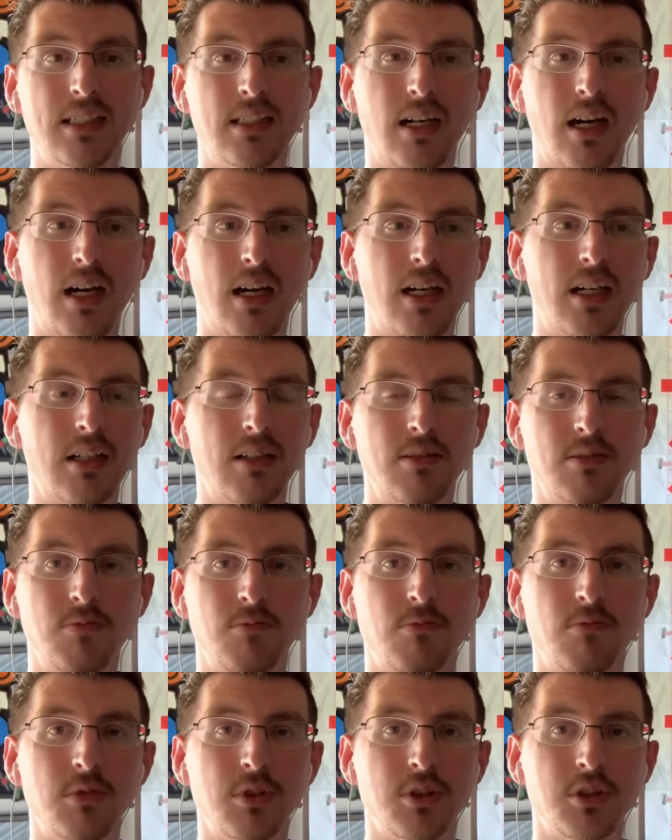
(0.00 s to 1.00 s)
I
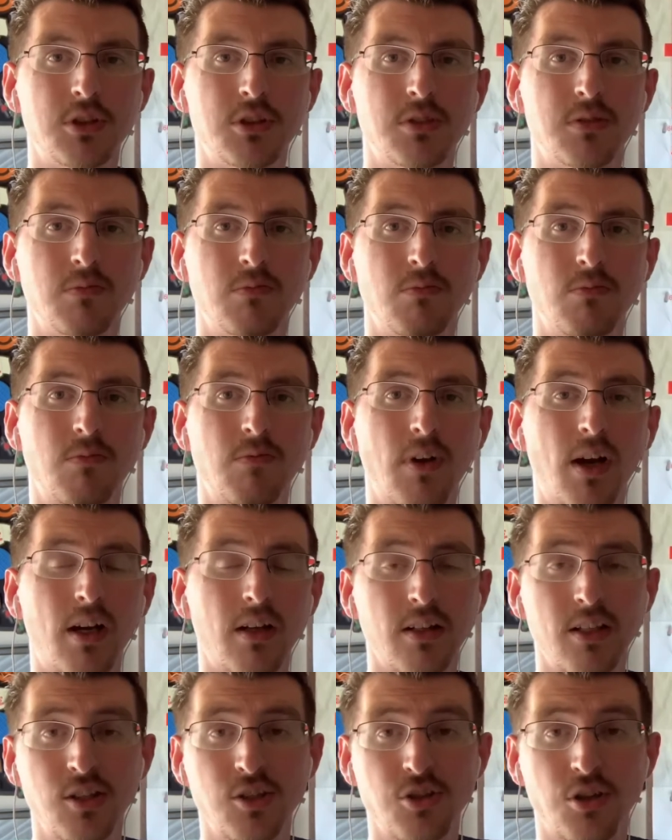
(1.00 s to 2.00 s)
was
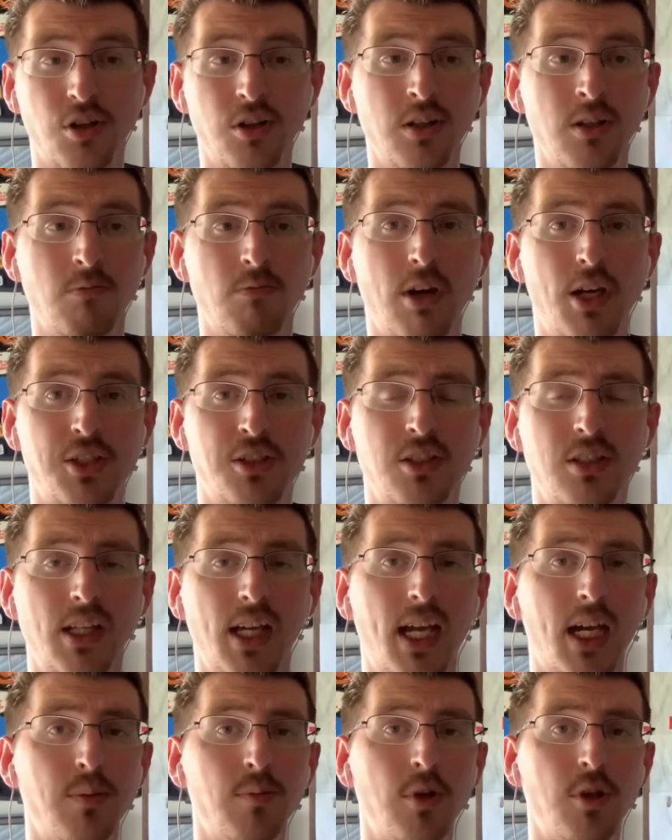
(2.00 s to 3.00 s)
fairly certain it wasn't the
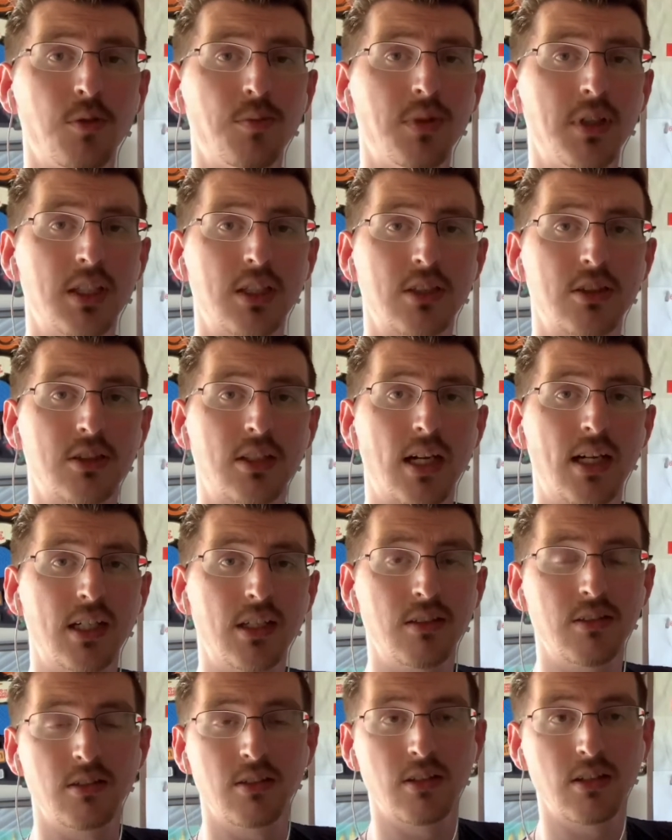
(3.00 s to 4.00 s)
ammo because I
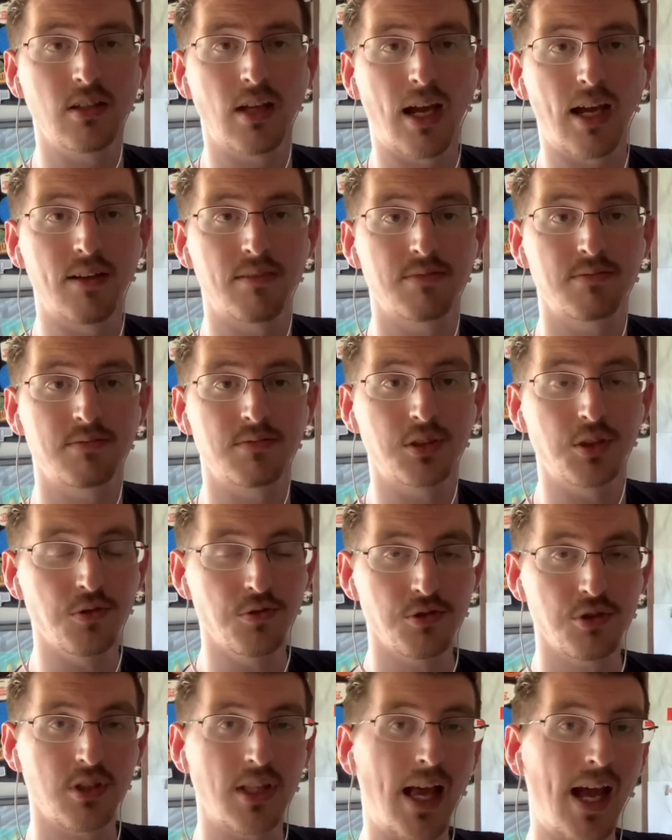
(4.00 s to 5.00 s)
have
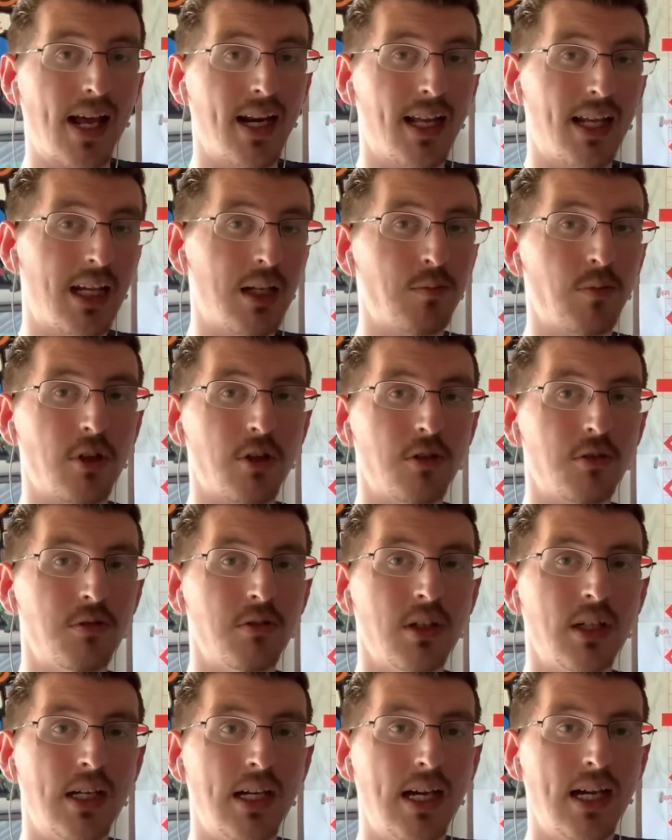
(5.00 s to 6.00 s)
used that ammo
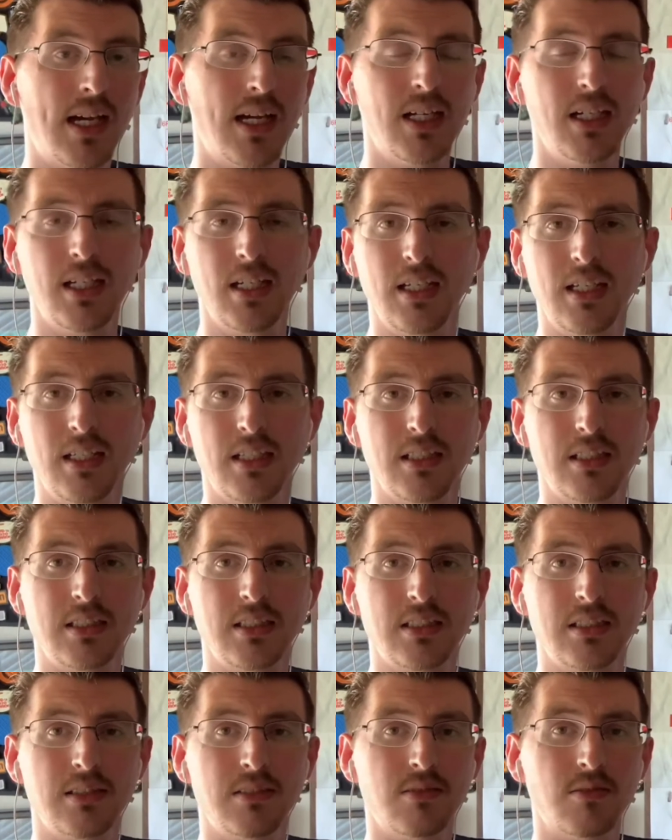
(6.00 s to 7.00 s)

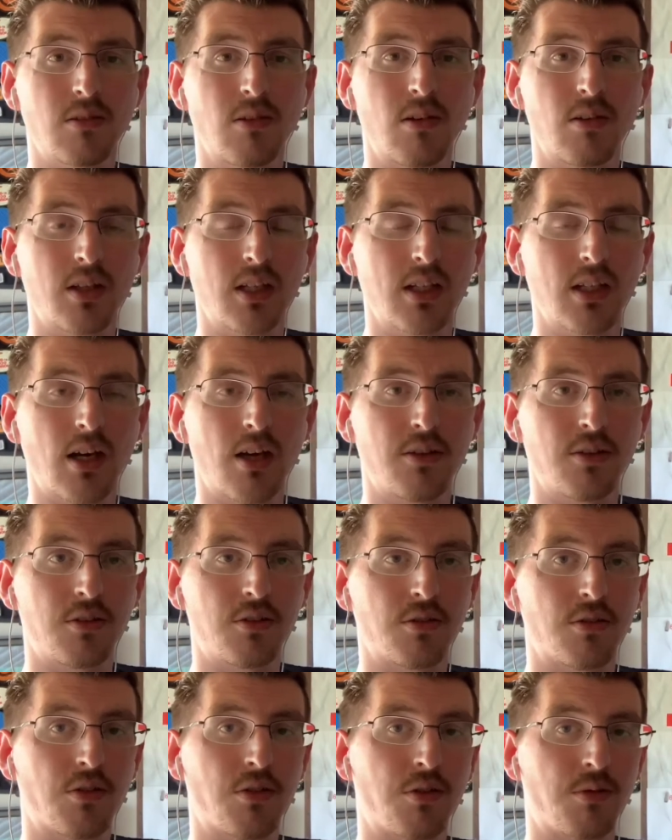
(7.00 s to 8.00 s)
in the other
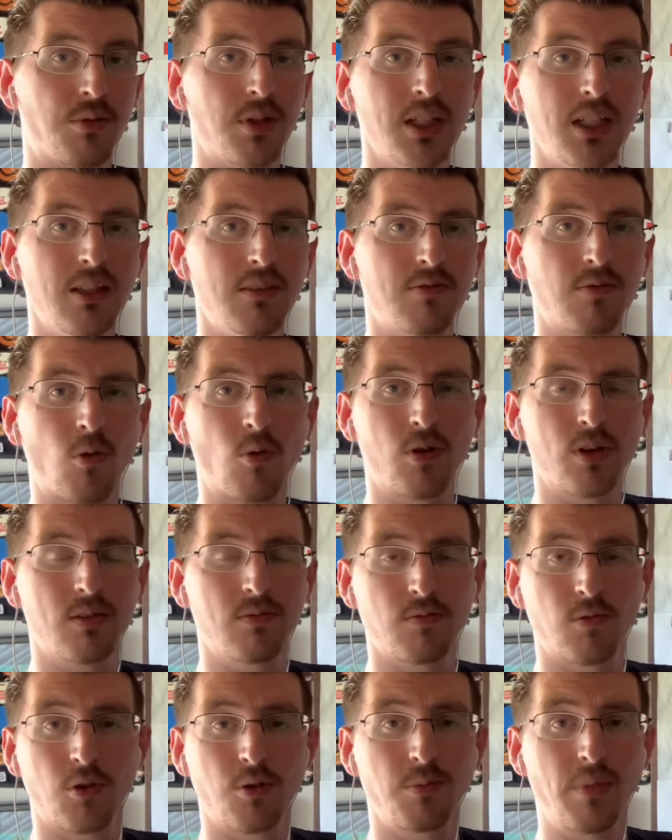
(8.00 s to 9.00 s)

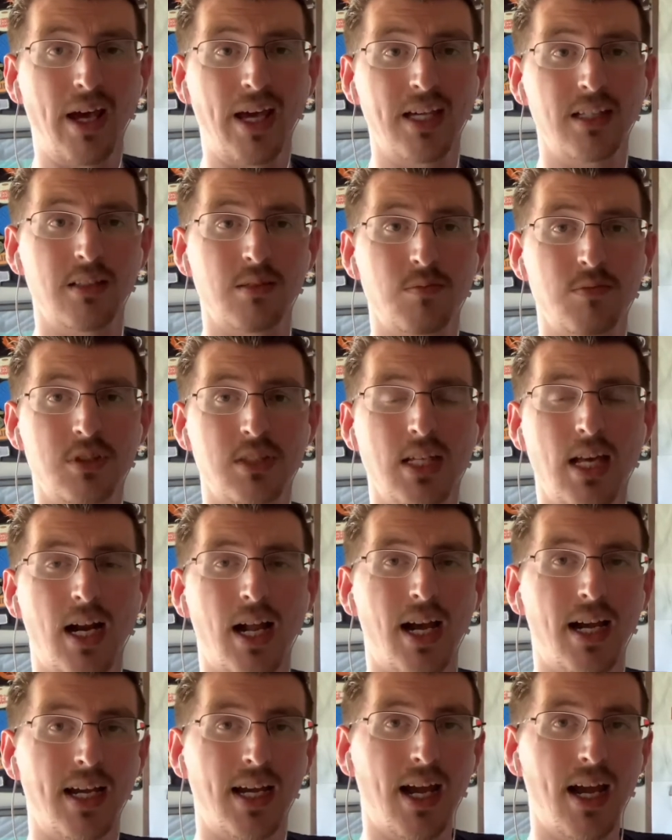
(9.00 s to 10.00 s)
344 Magnums that
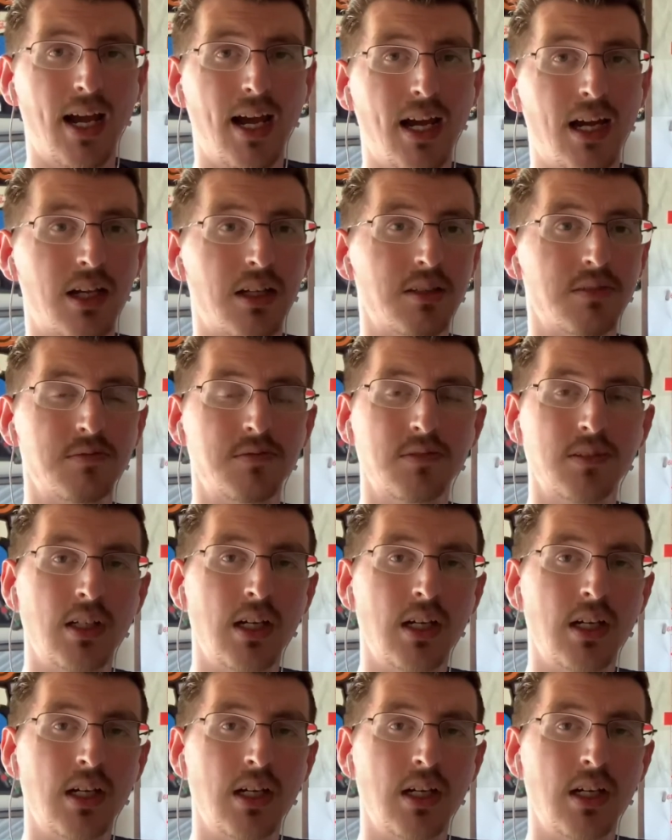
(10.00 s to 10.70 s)
I have,